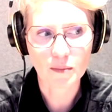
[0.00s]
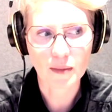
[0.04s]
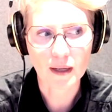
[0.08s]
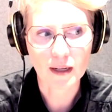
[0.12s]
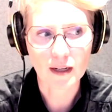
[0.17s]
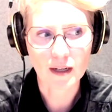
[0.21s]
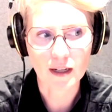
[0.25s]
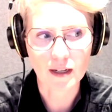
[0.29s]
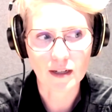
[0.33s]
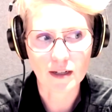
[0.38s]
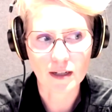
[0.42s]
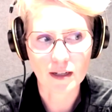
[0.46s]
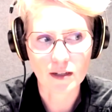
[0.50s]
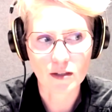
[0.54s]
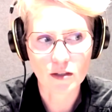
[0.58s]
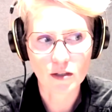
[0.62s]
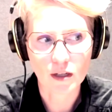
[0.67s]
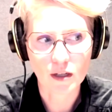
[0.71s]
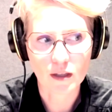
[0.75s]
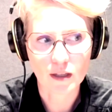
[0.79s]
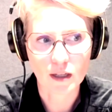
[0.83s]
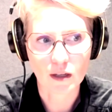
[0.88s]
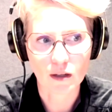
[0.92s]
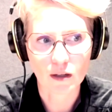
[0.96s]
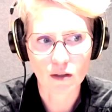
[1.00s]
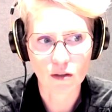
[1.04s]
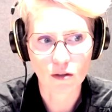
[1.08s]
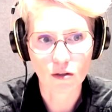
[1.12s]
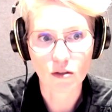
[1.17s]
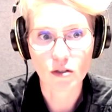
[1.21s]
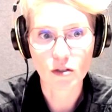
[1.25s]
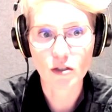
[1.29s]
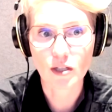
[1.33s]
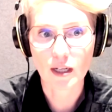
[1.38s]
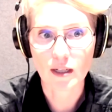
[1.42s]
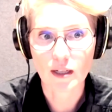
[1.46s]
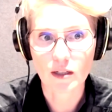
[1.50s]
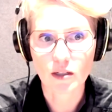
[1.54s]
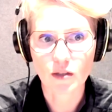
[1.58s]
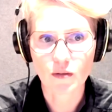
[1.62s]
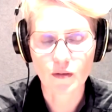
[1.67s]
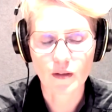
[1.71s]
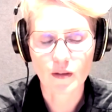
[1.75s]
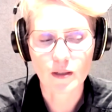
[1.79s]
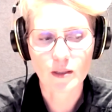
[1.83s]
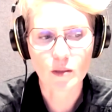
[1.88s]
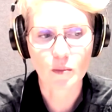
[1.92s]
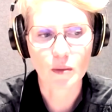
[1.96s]
But it is certainly a huge
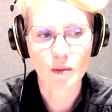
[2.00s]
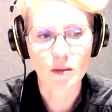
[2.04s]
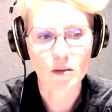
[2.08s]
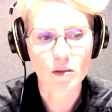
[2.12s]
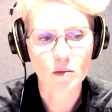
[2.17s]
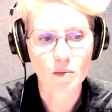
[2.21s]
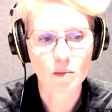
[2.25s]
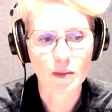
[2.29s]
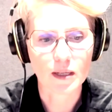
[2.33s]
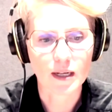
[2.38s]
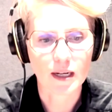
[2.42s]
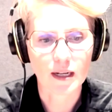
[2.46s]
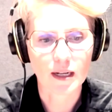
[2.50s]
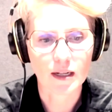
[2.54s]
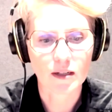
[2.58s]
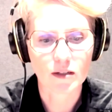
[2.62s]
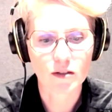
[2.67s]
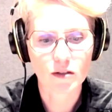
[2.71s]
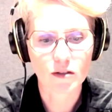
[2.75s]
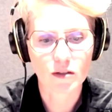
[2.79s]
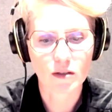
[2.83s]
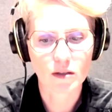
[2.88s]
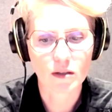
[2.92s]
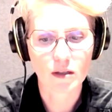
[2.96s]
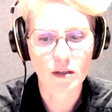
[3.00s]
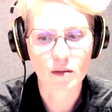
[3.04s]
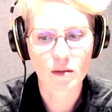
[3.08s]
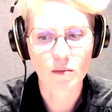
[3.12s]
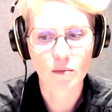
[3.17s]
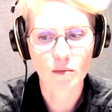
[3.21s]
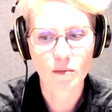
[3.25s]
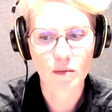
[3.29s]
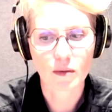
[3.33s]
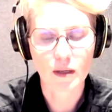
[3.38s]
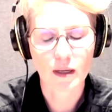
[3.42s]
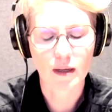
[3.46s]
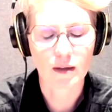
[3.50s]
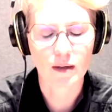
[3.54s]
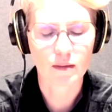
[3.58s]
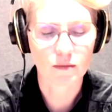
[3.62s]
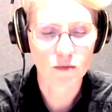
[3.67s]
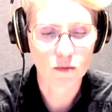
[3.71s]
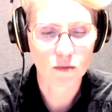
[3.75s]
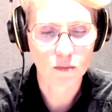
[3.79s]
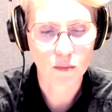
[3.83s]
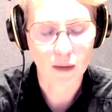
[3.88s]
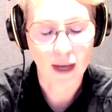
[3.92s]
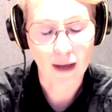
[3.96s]
challenge for us because we
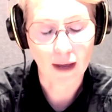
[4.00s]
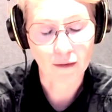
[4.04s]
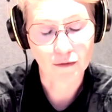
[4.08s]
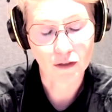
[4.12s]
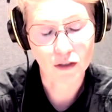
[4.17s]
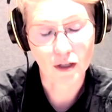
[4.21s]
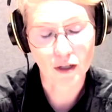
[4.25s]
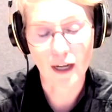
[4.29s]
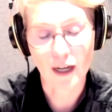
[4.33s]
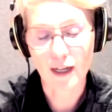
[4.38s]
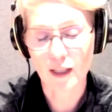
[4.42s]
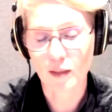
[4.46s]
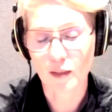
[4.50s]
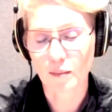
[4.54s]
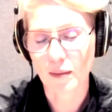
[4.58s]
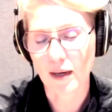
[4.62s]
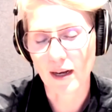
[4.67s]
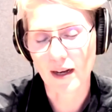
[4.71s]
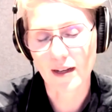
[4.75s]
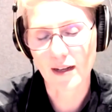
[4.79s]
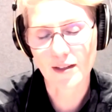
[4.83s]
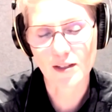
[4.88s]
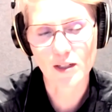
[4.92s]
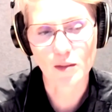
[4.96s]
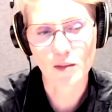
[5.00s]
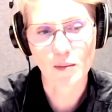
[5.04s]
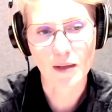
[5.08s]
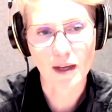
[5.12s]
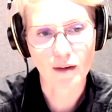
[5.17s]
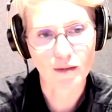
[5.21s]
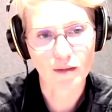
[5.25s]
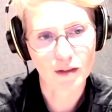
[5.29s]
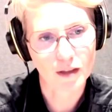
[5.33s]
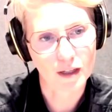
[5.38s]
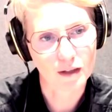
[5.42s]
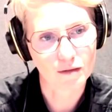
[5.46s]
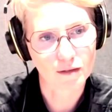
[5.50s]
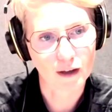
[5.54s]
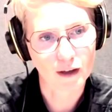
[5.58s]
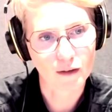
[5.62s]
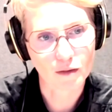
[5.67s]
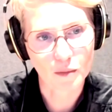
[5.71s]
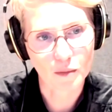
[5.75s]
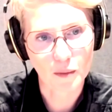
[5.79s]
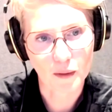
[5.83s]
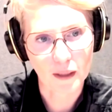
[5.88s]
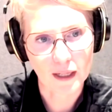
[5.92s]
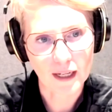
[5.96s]
have tried in the past to be everything for
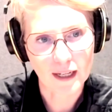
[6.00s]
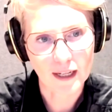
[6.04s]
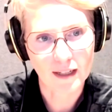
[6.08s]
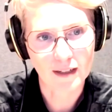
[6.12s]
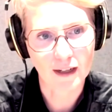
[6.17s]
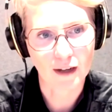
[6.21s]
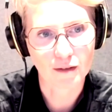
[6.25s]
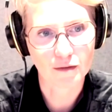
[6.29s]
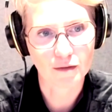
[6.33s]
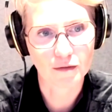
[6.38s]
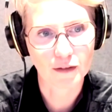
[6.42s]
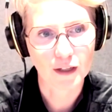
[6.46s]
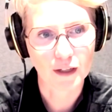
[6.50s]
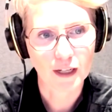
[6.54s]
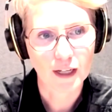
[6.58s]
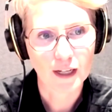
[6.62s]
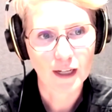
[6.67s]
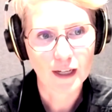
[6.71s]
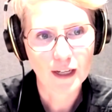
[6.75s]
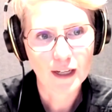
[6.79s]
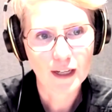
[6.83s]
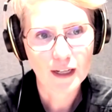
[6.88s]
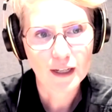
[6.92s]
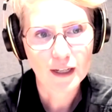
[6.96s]
everybody, and have